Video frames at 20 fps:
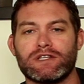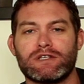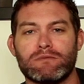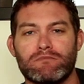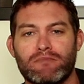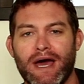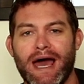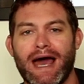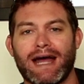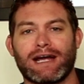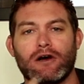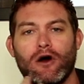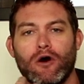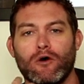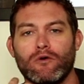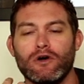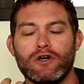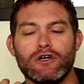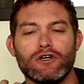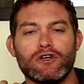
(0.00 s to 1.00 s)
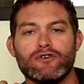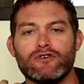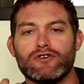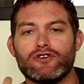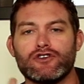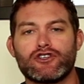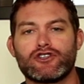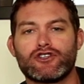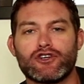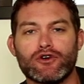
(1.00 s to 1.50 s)
tobacco,
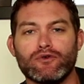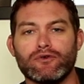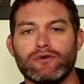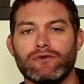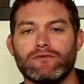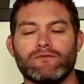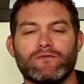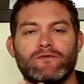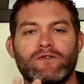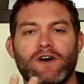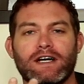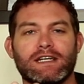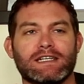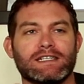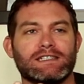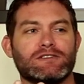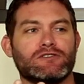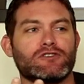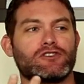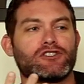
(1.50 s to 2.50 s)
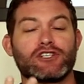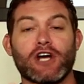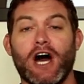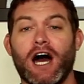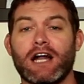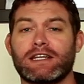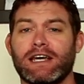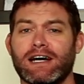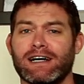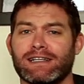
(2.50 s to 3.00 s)
shooting fucking
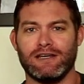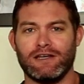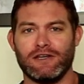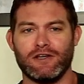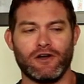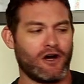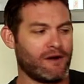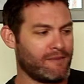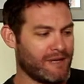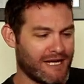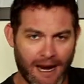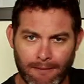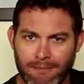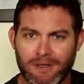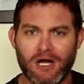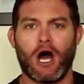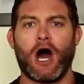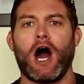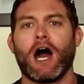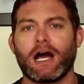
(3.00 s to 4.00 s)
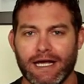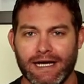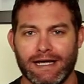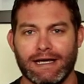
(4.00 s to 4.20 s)
shotguns. You know what I mean? I'm cocking